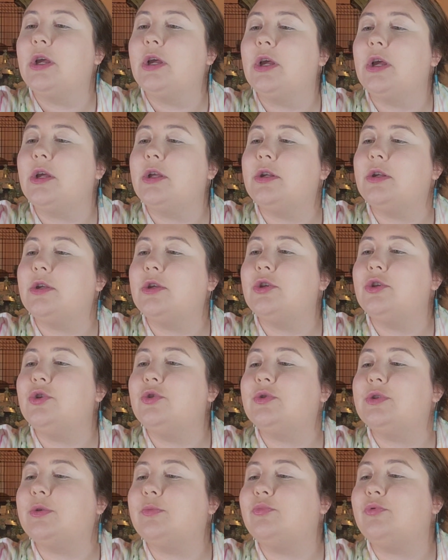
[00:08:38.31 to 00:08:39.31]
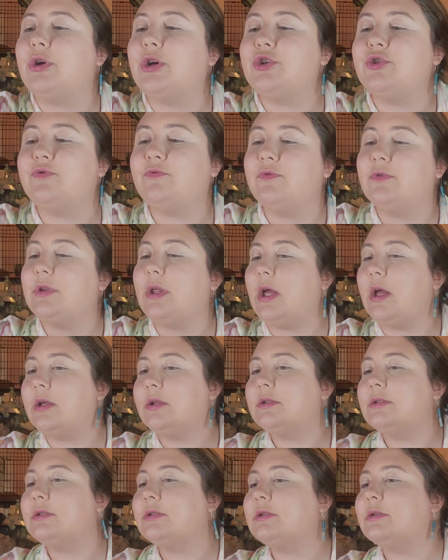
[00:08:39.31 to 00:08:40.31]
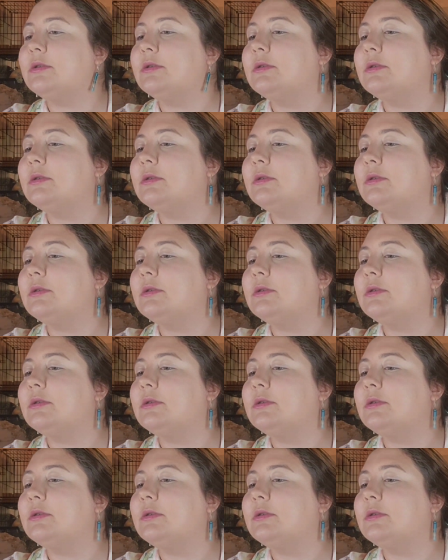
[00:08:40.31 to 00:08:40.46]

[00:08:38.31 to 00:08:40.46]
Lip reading: and use a brush for that.